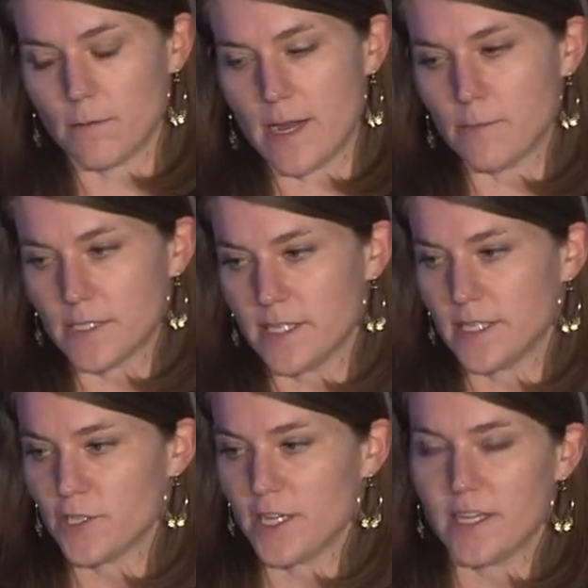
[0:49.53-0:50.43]
RAMP was
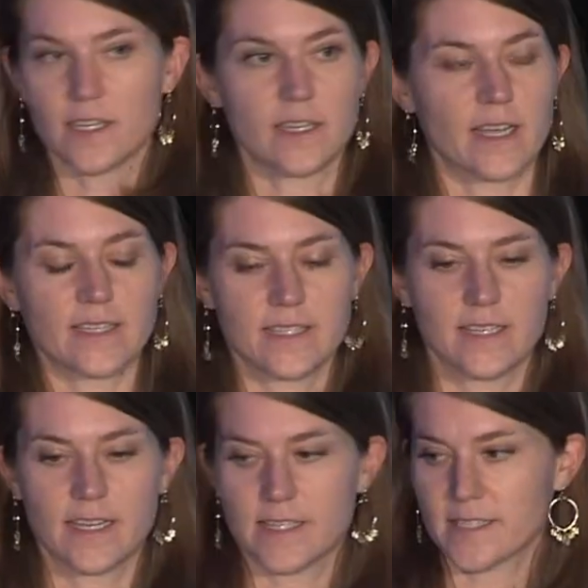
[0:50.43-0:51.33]
initiated in
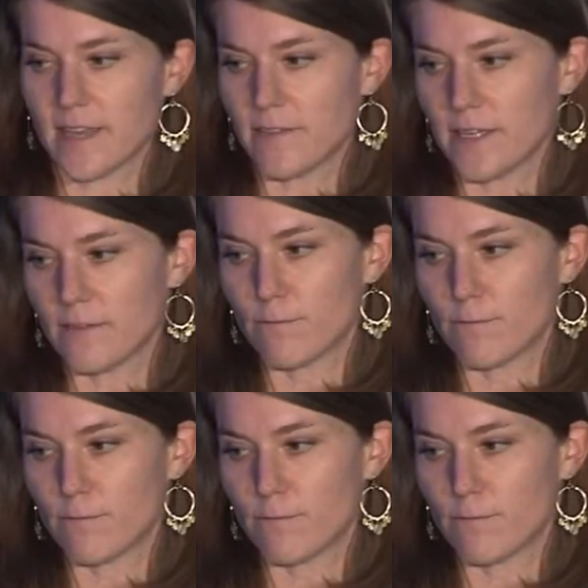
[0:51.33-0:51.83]
1997 and